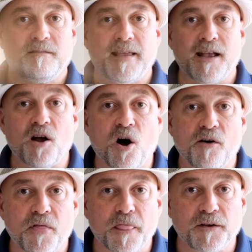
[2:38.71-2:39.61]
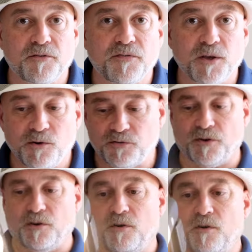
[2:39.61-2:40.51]
Take off the
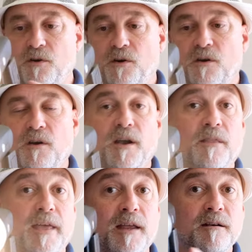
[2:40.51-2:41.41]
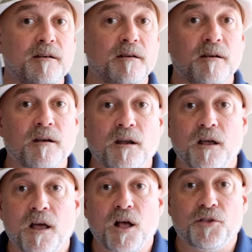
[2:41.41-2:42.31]
diffuser and then
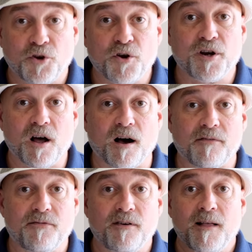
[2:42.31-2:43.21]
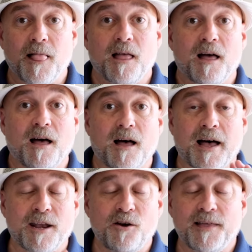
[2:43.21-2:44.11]
turn it off.
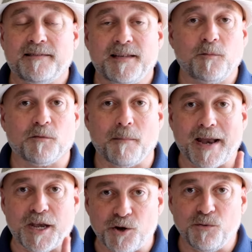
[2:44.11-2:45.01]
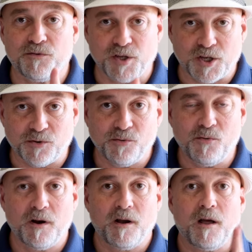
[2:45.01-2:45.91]
I know that seems minute to
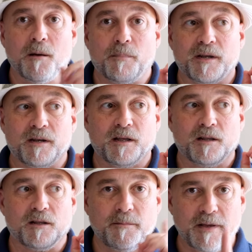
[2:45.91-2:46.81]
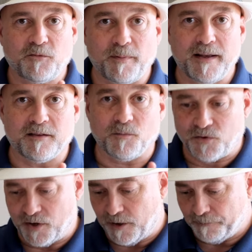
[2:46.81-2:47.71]
you, but let me explain something
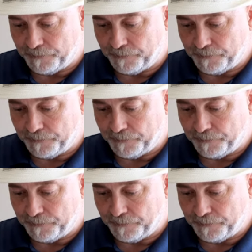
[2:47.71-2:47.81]
to you.